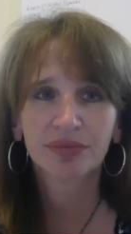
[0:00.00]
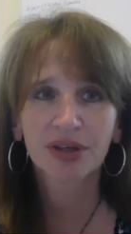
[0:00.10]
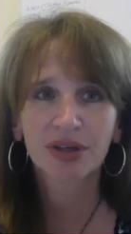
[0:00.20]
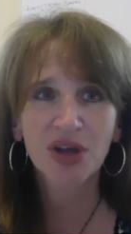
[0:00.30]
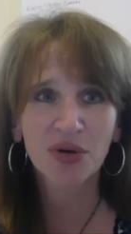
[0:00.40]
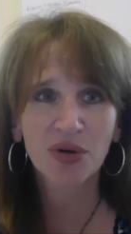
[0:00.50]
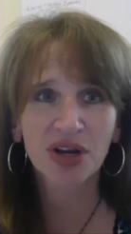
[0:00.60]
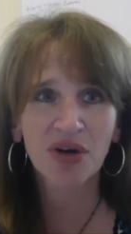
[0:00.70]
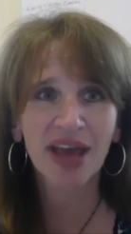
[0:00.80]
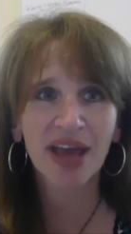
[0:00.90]
So,
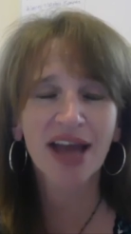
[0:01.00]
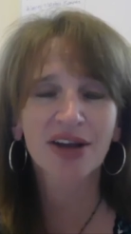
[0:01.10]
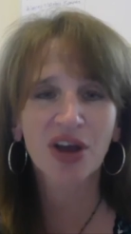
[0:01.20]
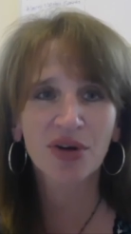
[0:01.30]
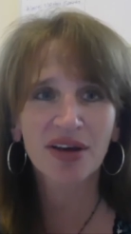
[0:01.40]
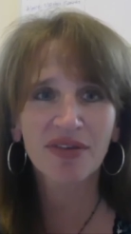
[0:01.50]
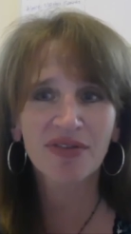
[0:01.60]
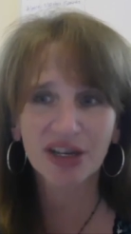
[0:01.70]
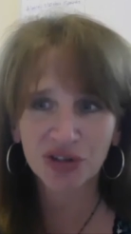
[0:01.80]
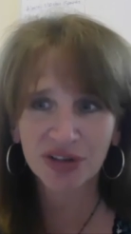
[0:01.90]
again, go to
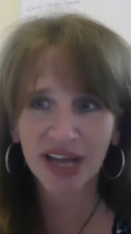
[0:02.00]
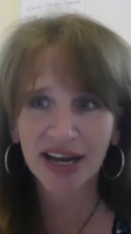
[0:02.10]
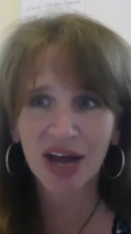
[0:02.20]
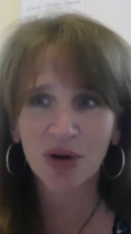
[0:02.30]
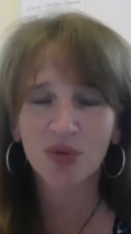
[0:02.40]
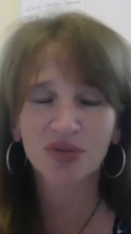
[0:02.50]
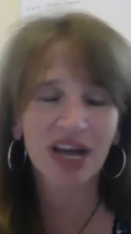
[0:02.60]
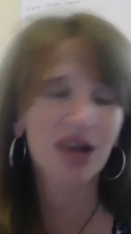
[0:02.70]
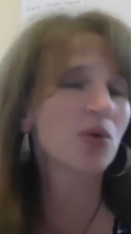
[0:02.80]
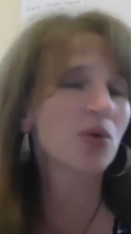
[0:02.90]

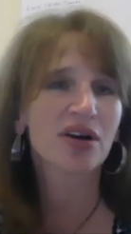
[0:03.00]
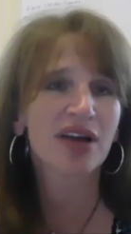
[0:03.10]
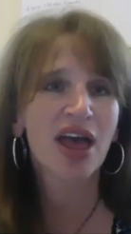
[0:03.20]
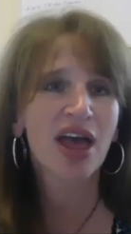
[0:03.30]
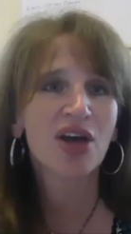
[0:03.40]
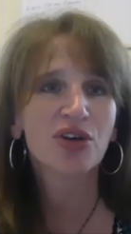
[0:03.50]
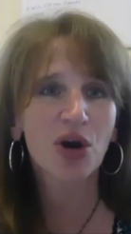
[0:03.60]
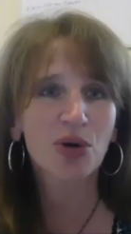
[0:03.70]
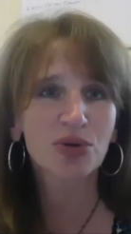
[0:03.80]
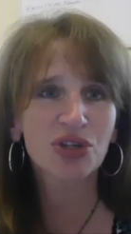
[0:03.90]
ventureatlanta.org,
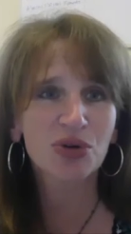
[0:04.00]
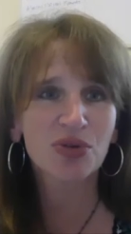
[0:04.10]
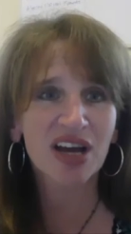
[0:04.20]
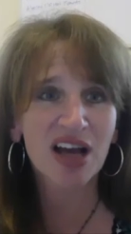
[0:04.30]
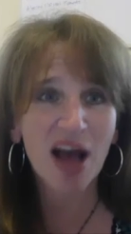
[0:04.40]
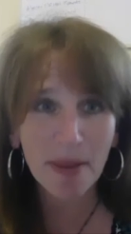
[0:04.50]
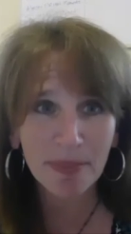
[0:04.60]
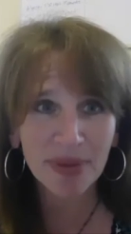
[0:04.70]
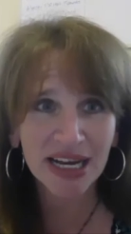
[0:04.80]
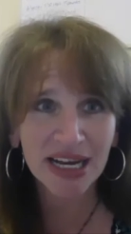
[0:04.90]
go to the
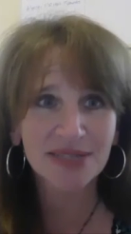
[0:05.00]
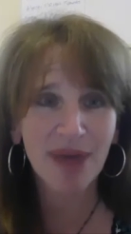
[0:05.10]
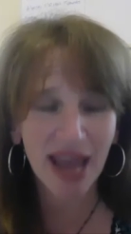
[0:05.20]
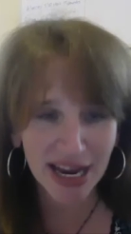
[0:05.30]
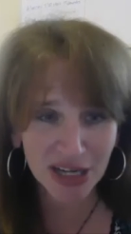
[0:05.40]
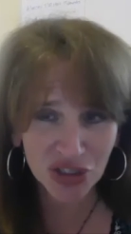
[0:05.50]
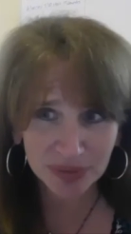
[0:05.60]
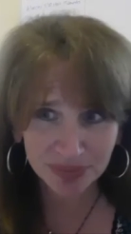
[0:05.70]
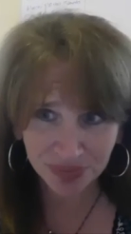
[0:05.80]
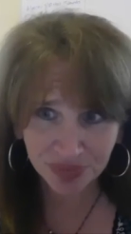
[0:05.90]
companies page.
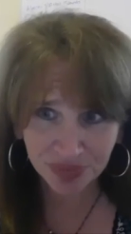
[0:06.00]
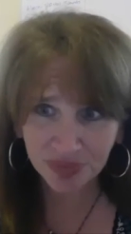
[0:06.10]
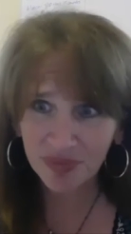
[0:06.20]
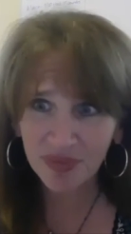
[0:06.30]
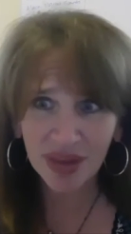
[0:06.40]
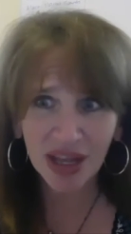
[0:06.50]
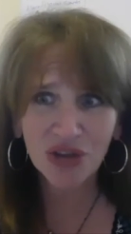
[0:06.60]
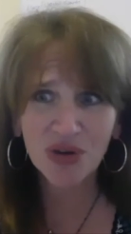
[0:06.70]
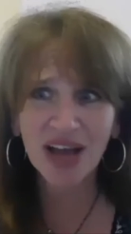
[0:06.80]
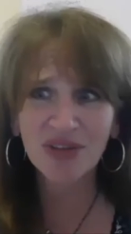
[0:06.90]

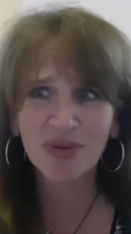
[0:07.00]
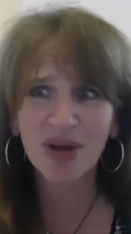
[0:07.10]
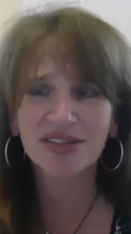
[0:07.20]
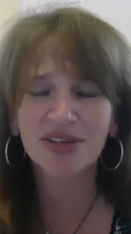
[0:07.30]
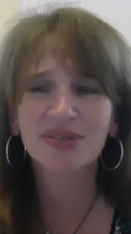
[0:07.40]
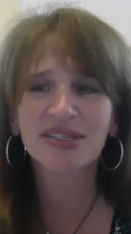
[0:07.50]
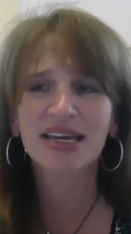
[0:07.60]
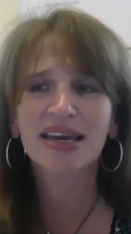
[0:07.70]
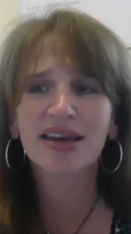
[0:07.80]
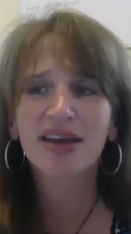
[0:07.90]
You guys will also
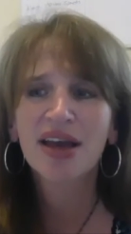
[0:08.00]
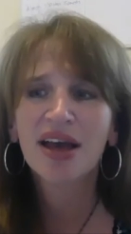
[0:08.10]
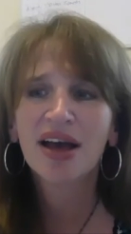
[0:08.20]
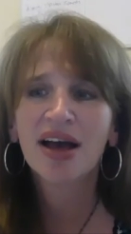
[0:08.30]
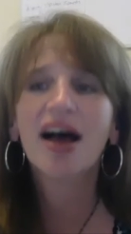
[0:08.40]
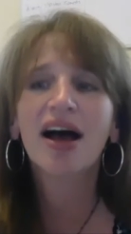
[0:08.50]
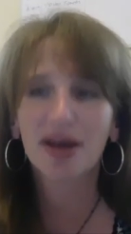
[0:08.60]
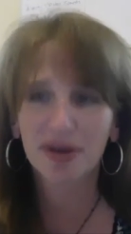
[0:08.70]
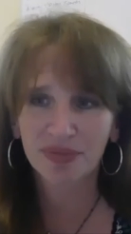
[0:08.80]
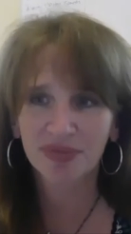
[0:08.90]
see,
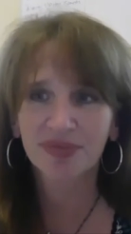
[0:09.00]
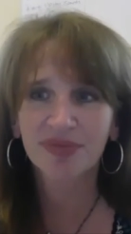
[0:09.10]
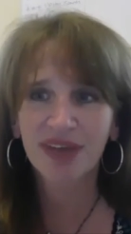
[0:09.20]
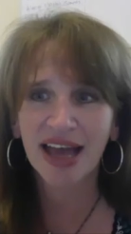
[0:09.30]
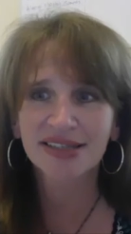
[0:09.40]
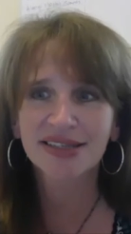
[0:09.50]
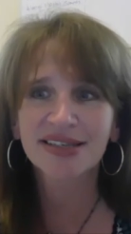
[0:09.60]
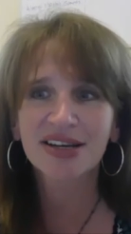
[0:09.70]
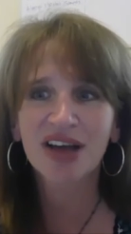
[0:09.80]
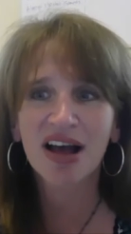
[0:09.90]
yeah,
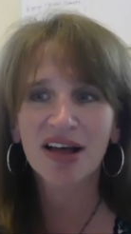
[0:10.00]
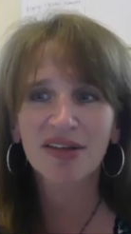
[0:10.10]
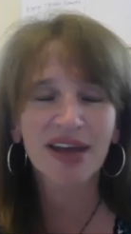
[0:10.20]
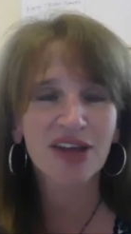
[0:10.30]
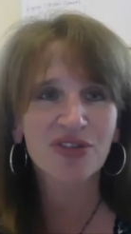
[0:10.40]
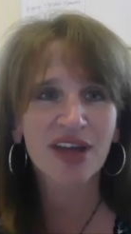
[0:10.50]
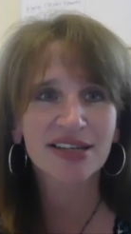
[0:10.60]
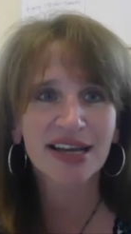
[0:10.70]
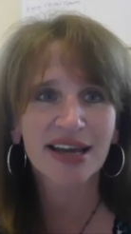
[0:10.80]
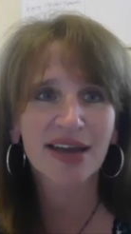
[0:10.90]
Cecilia, I'll answer that in
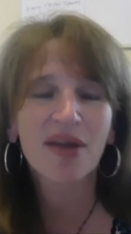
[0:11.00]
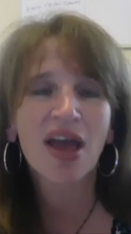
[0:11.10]
a second.